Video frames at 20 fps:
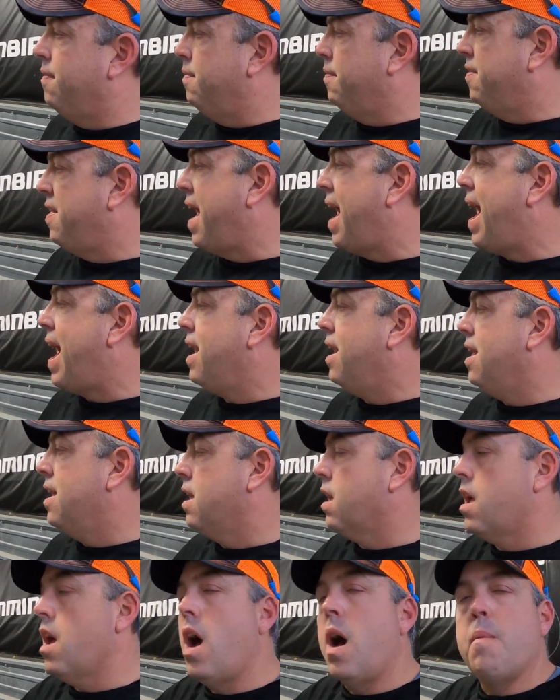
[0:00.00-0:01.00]
That,
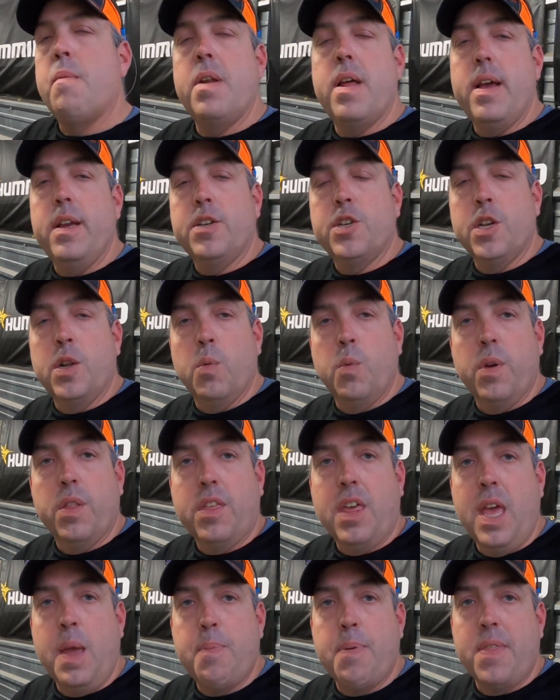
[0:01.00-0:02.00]
in combination with
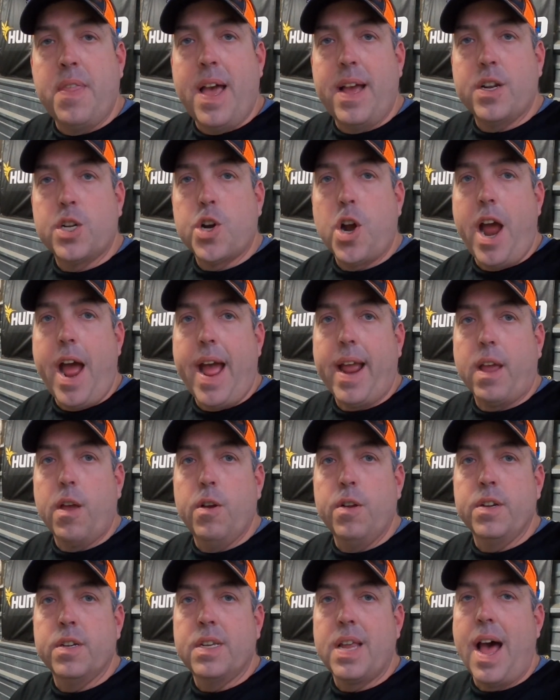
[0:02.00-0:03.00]
keeping that track
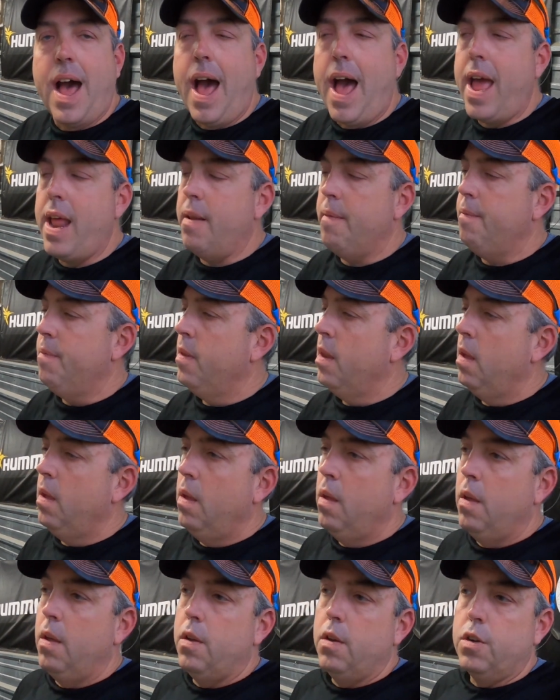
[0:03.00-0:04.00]
good and tight,
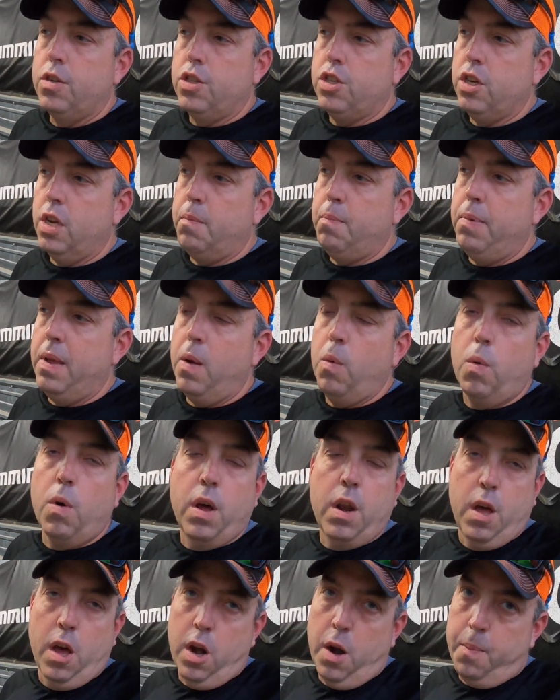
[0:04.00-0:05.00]
should be
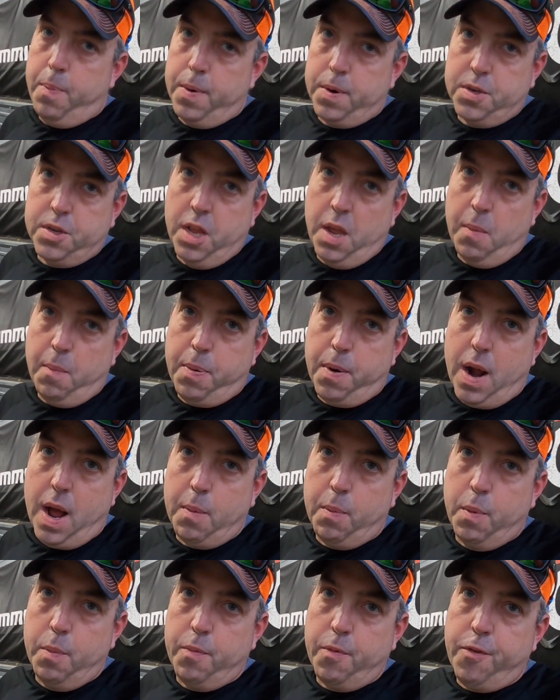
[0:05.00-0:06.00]
100%
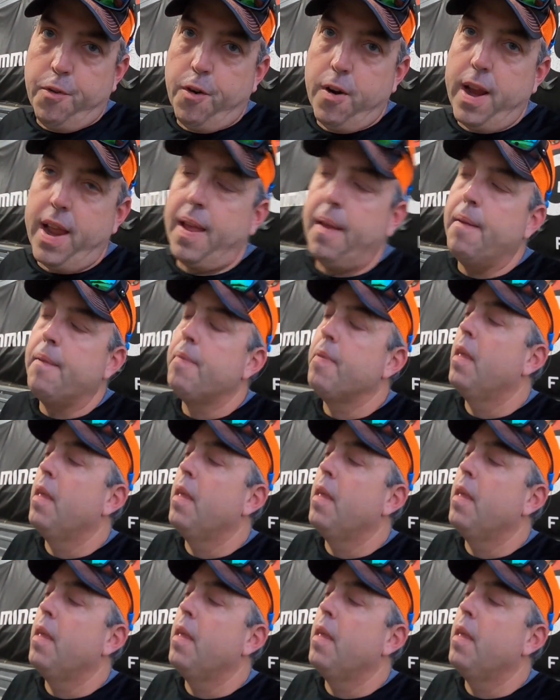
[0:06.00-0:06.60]
problem free.